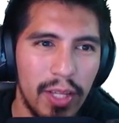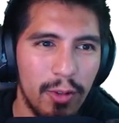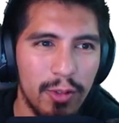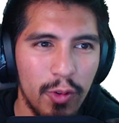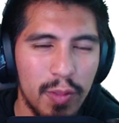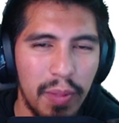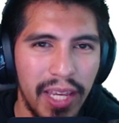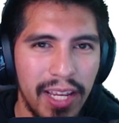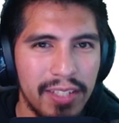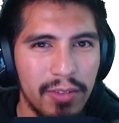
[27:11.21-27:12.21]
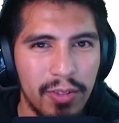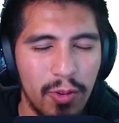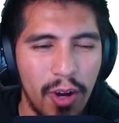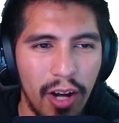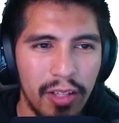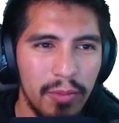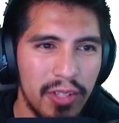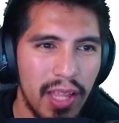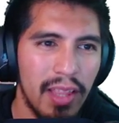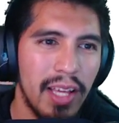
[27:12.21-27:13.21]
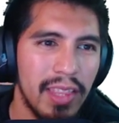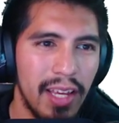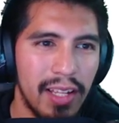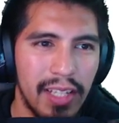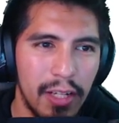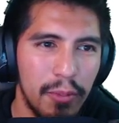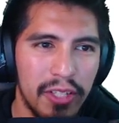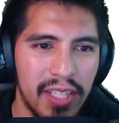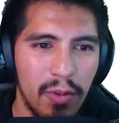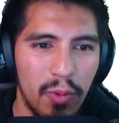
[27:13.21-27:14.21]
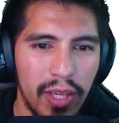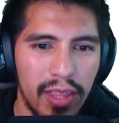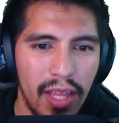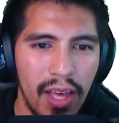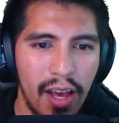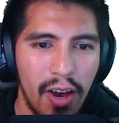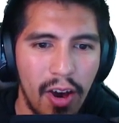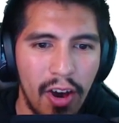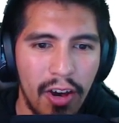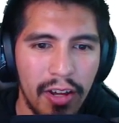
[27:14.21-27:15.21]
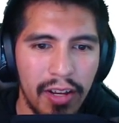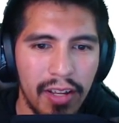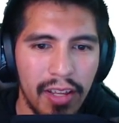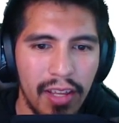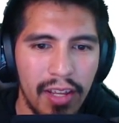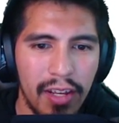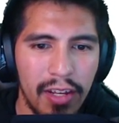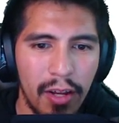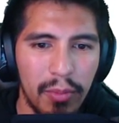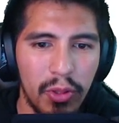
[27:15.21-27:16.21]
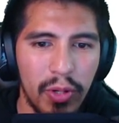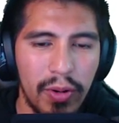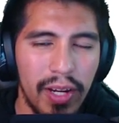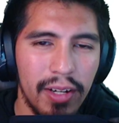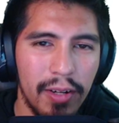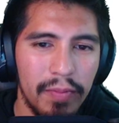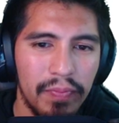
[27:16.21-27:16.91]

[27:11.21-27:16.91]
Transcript: There's no space, there's no column, there's nothing like that, because I didn't put a set width on num3 right here,